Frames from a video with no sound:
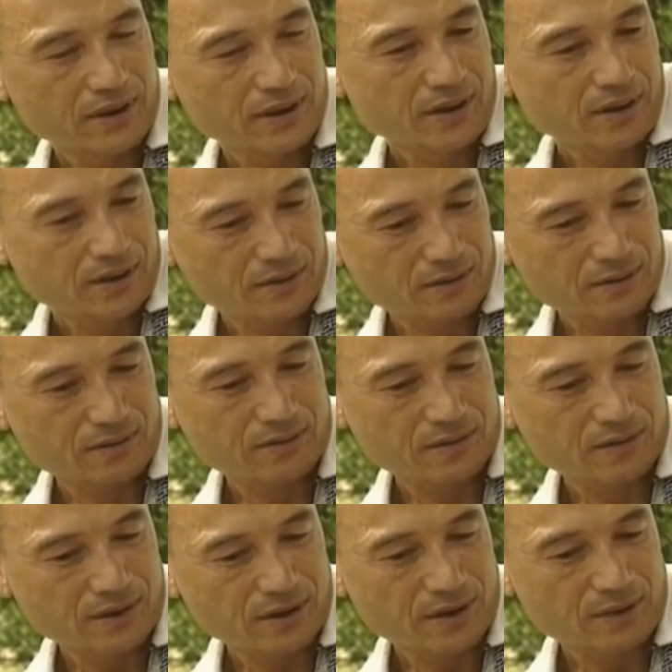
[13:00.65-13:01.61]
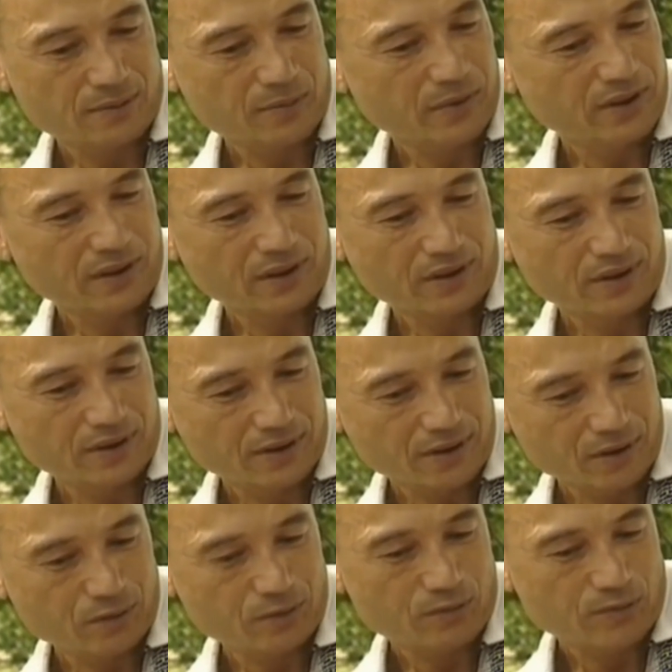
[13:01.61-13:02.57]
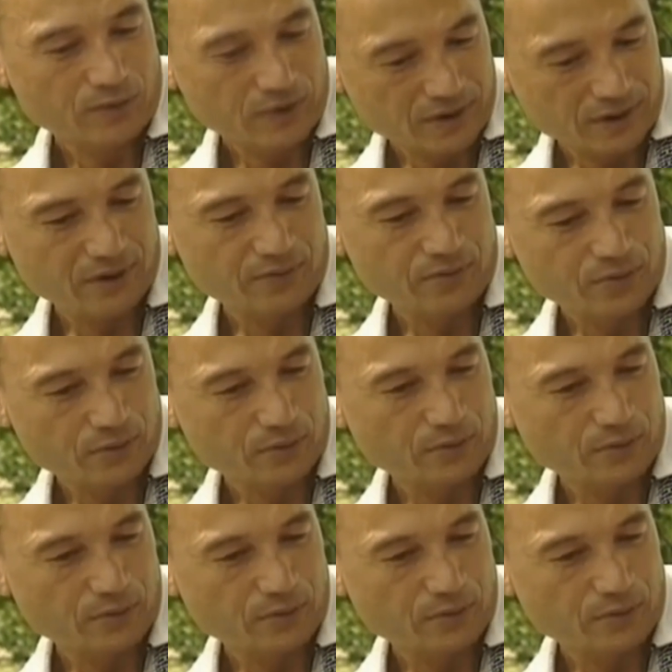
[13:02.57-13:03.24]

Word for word: One of the women he cut into pieces and salted in a